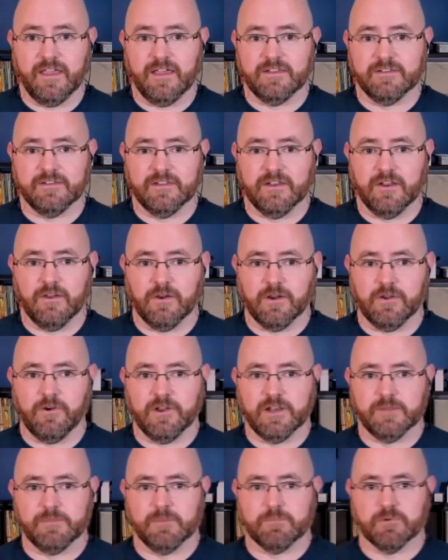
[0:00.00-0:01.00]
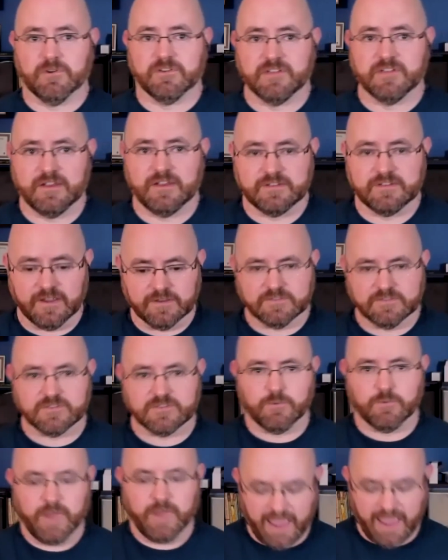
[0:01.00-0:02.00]
are going to be presenting. So
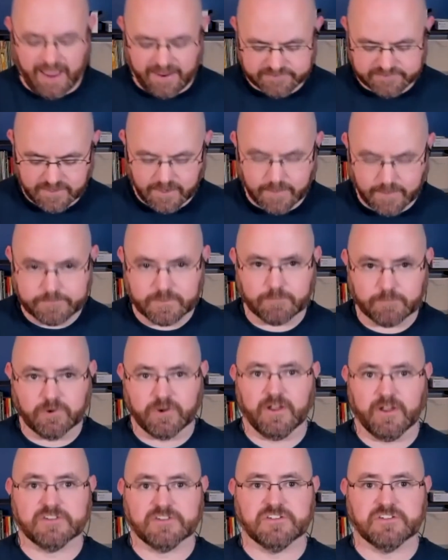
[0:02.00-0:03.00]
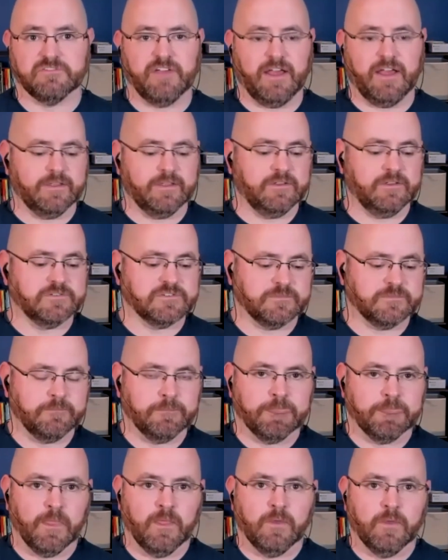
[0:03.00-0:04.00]
we have to up the production values.
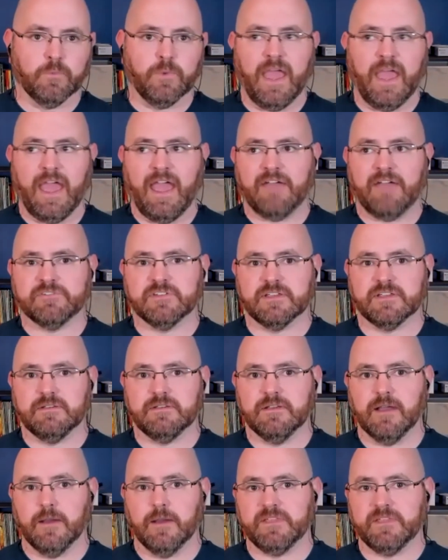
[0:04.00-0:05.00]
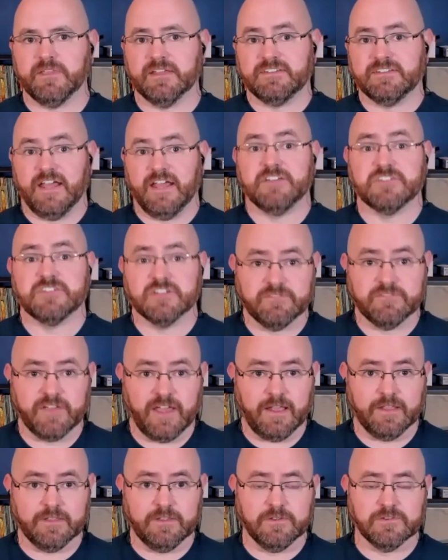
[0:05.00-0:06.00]
We have to up the attention
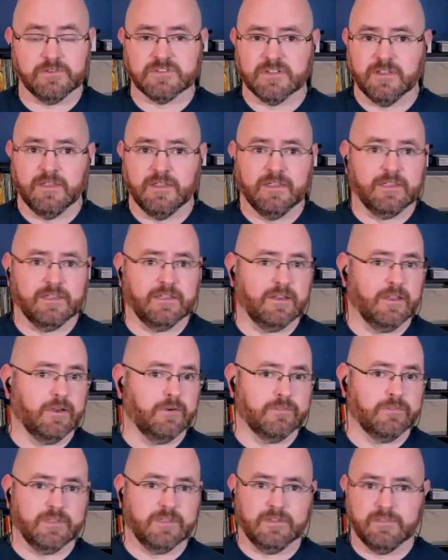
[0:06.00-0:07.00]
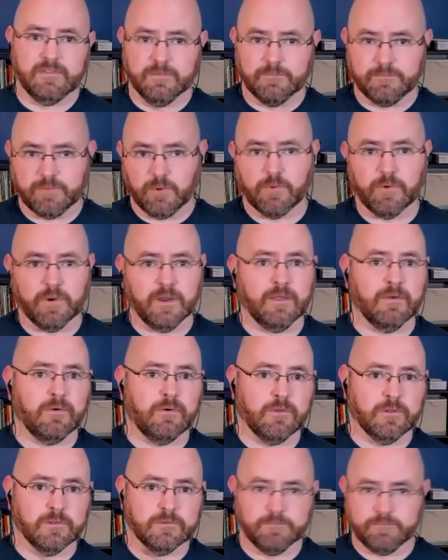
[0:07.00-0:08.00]
values. The boring
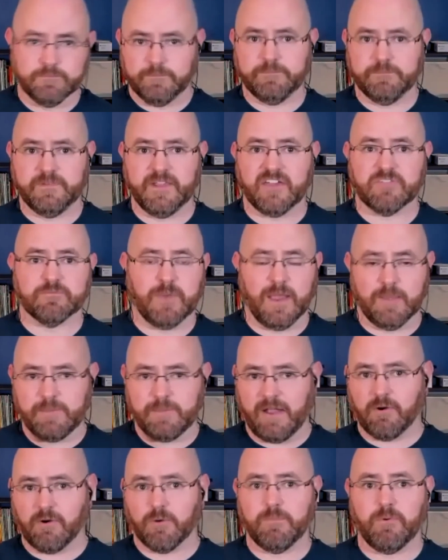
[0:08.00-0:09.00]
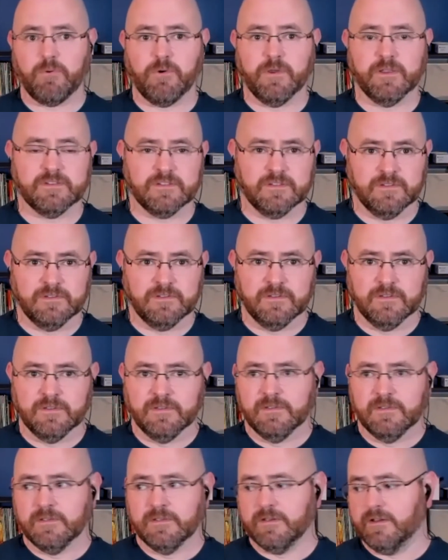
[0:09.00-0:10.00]
old death by PowerPoint
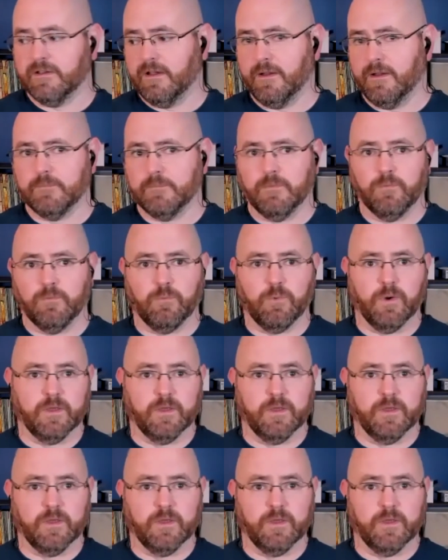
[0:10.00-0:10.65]
was